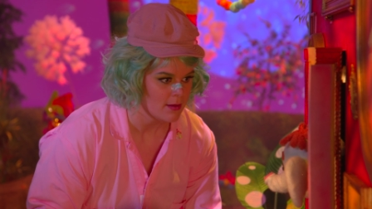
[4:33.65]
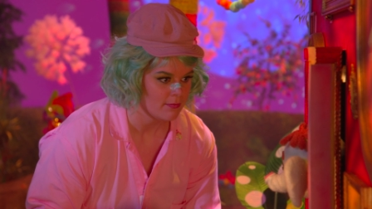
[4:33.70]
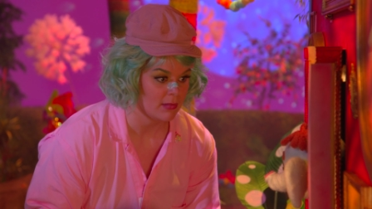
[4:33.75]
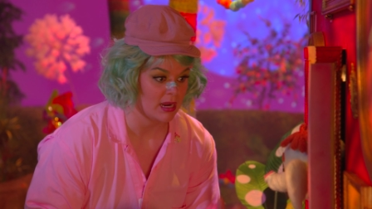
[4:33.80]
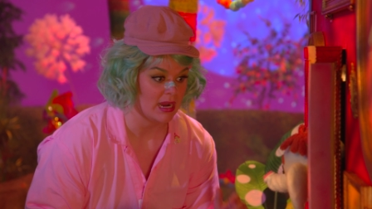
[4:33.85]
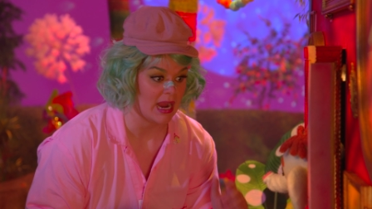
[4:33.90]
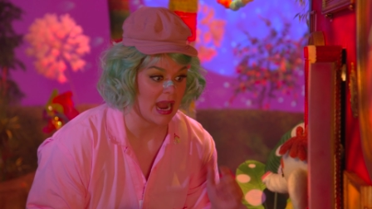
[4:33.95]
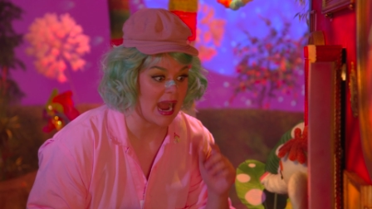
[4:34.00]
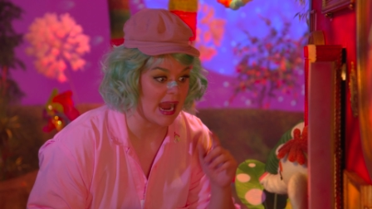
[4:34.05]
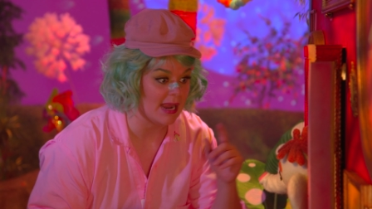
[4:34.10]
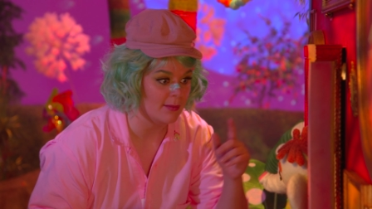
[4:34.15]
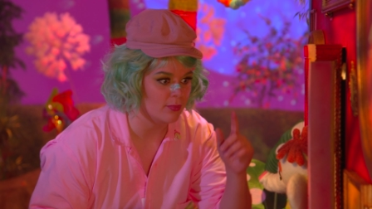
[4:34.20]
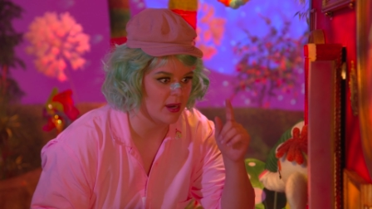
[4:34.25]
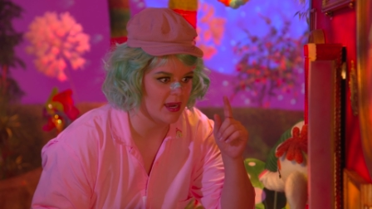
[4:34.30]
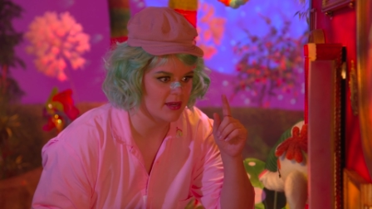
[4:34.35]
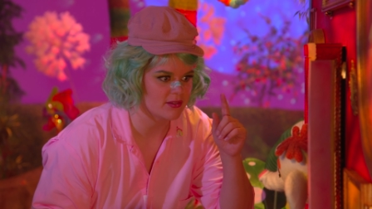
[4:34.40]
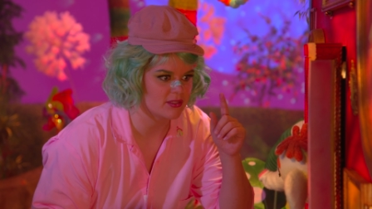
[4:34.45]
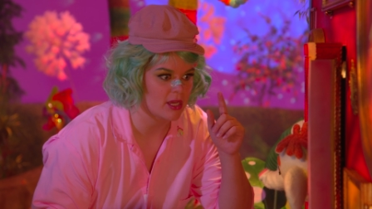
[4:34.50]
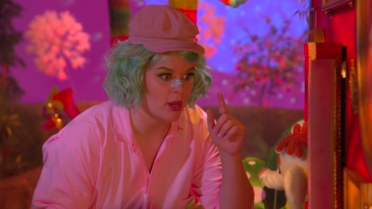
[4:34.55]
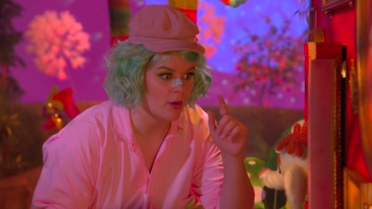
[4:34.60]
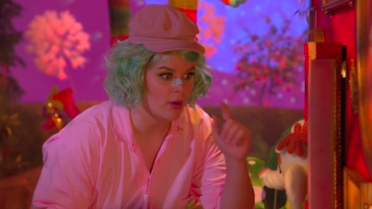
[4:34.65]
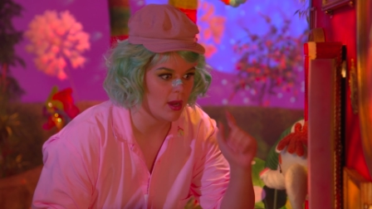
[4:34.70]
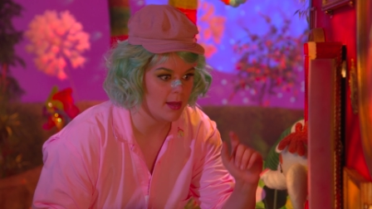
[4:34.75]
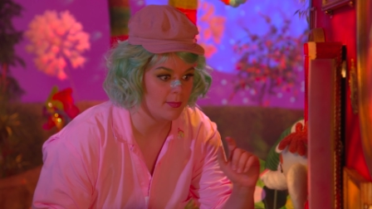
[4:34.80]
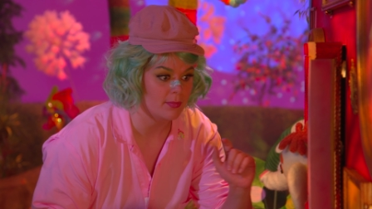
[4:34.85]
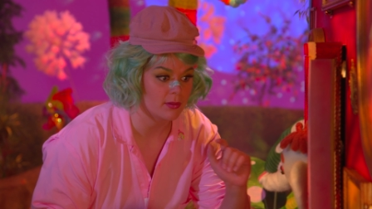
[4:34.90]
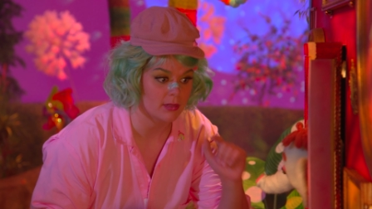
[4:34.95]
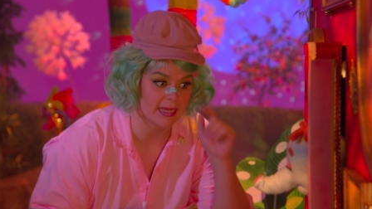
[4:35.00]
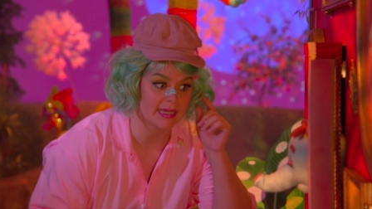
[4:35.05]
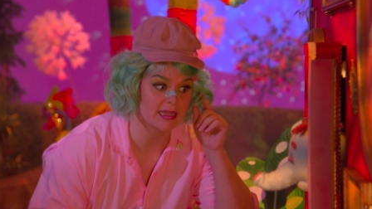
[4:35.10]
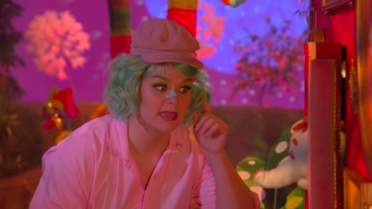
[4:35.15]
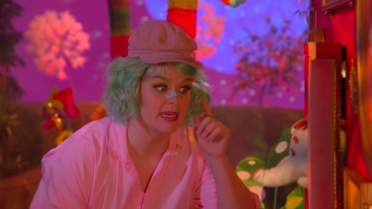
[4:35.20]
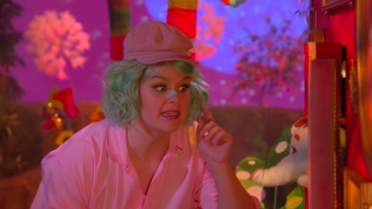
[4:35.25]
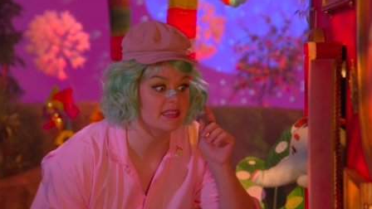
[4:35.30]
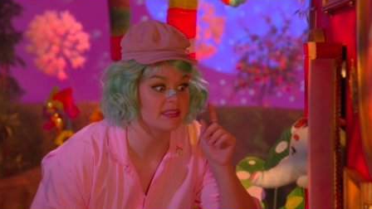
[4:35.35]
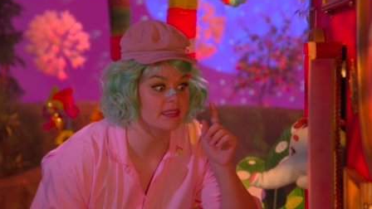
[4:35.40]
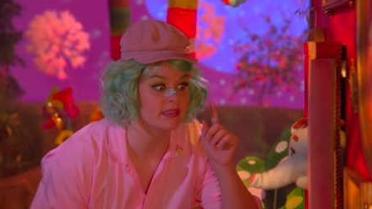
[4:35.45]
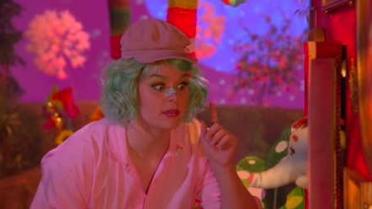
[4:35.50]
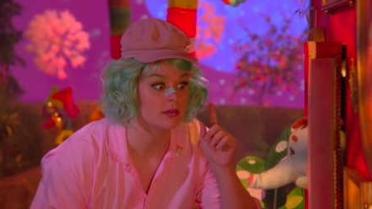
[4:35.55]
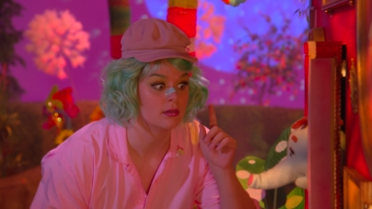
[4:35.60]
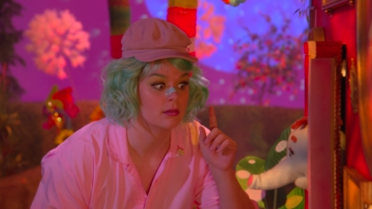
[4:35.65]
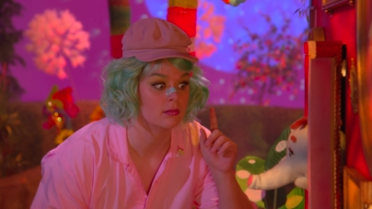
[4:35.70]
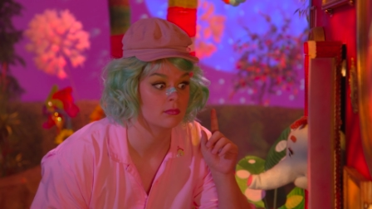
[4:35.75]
my eyebrows go up like this.